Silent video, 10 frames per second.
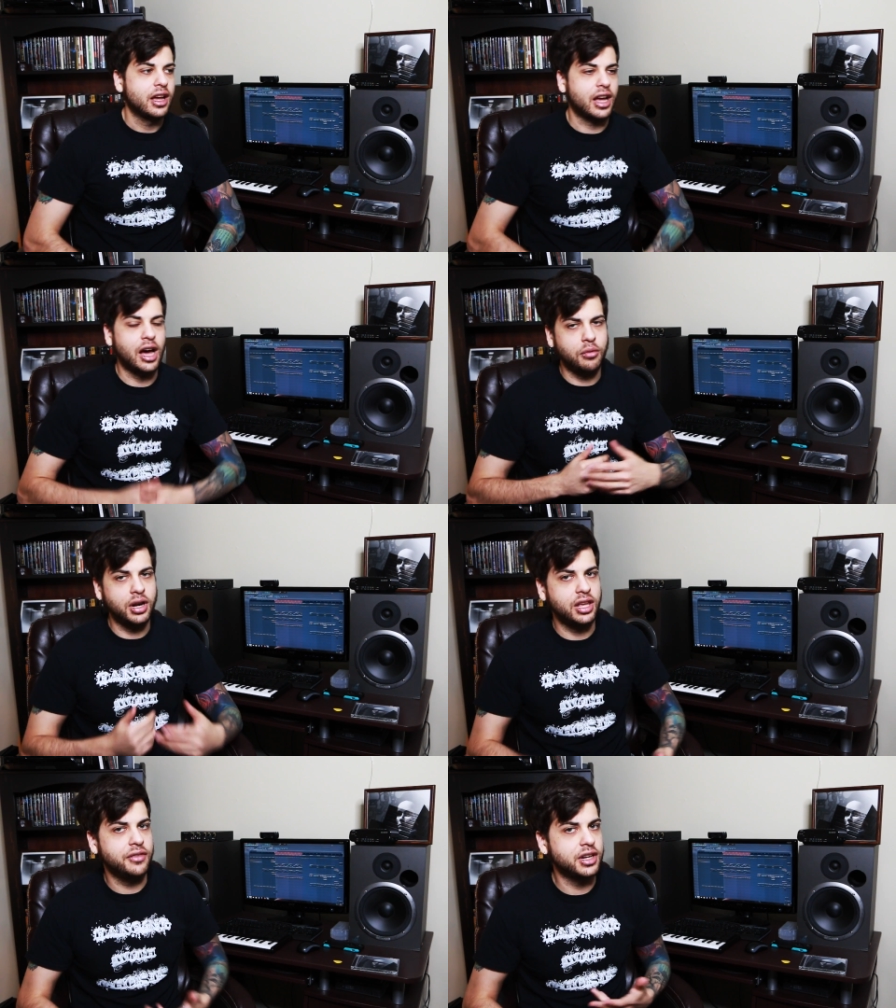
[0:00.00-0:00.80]
kind of
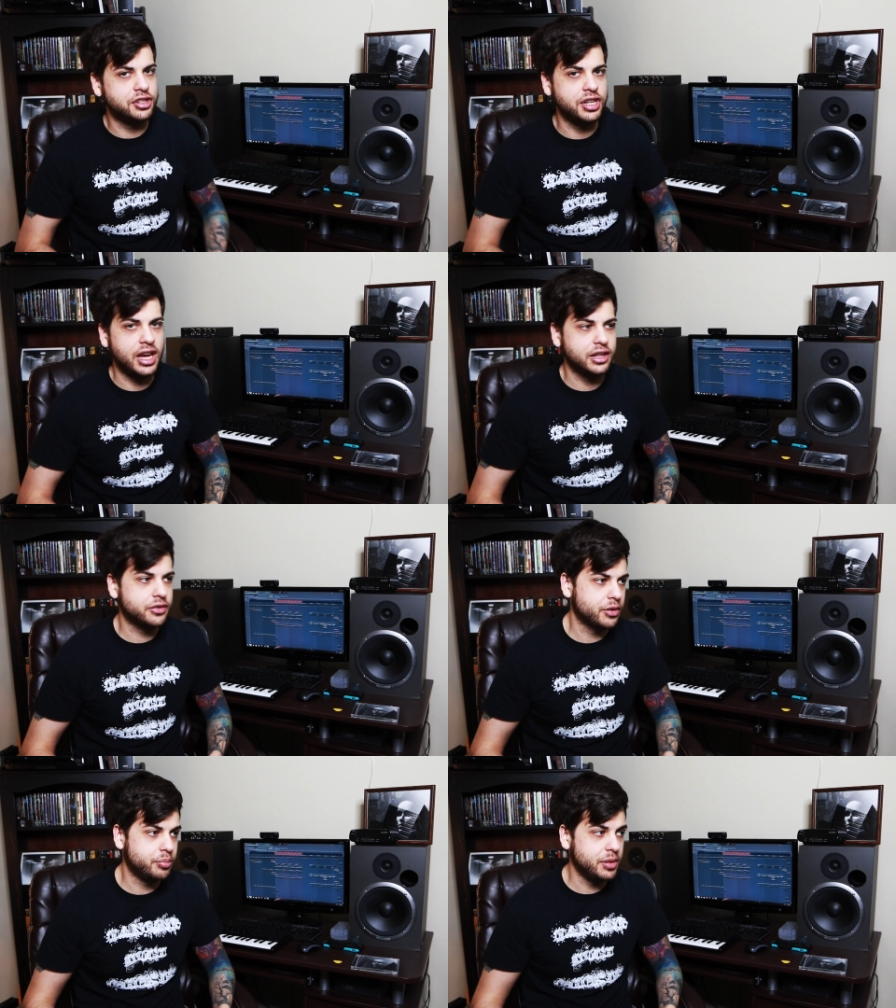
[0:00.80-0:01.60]
want to give it a chance
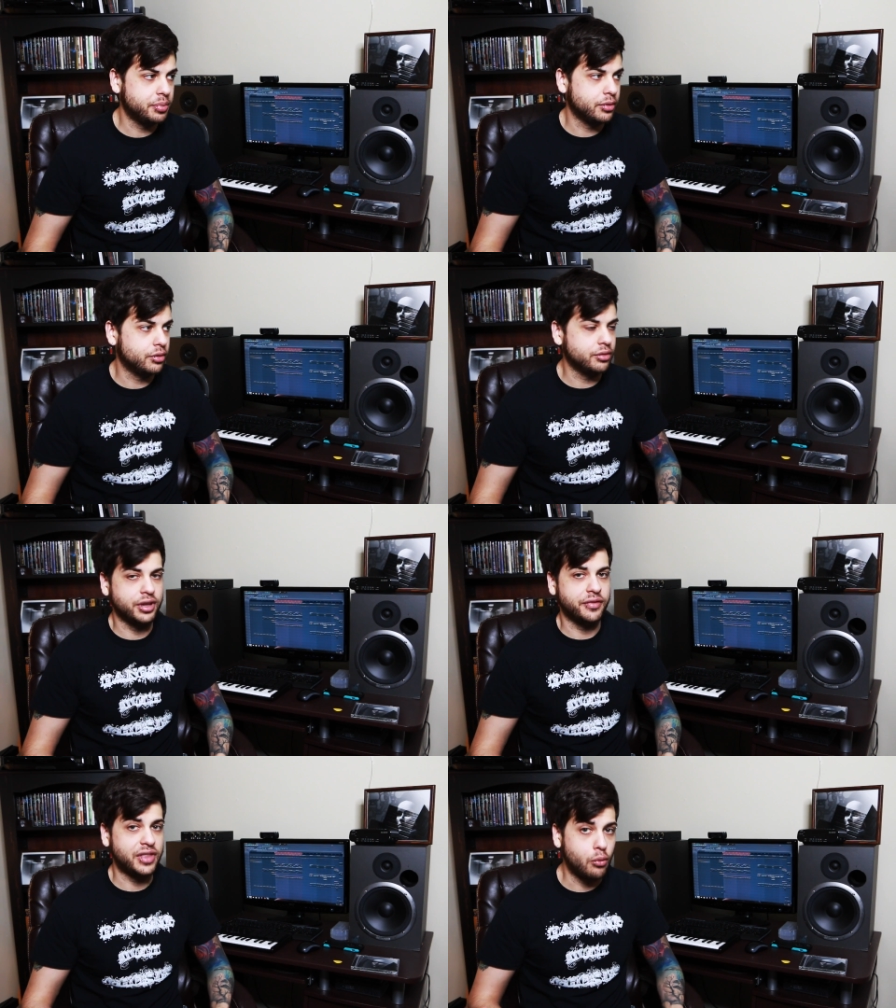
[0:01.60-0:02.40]
for people,
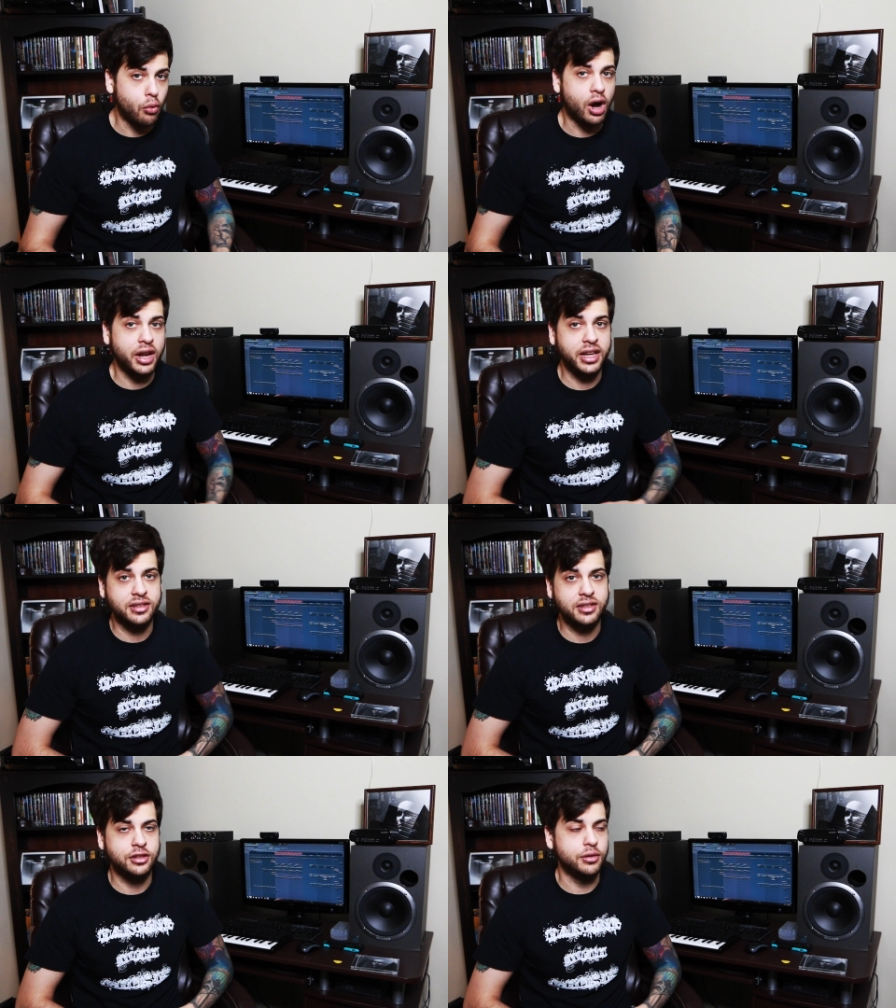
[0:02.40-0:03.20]
if they want
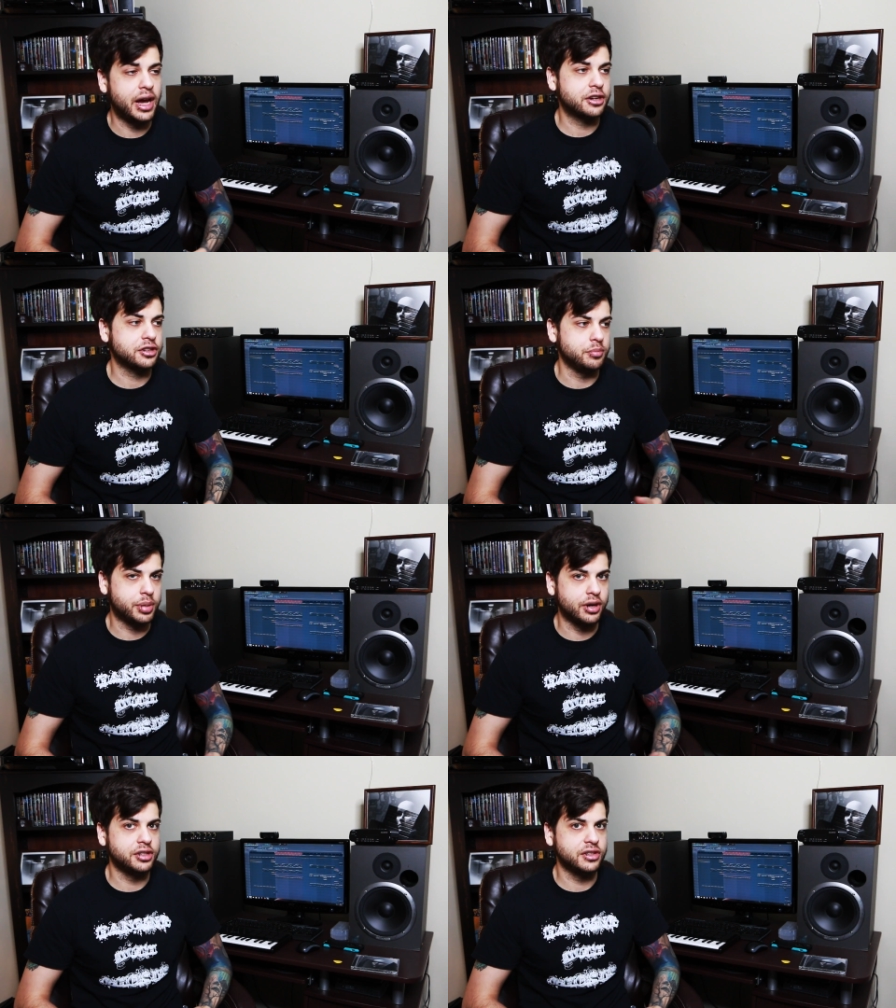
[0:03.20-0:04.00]
it, to actually
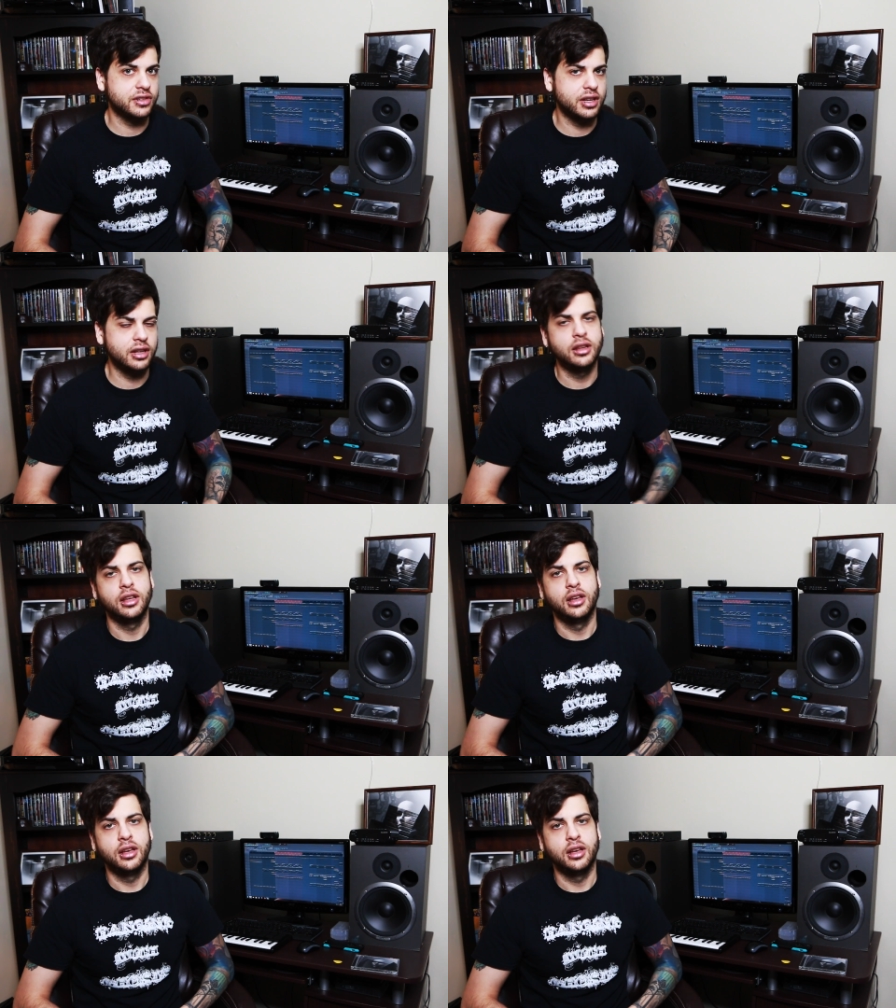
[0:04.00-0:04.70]
purchase it.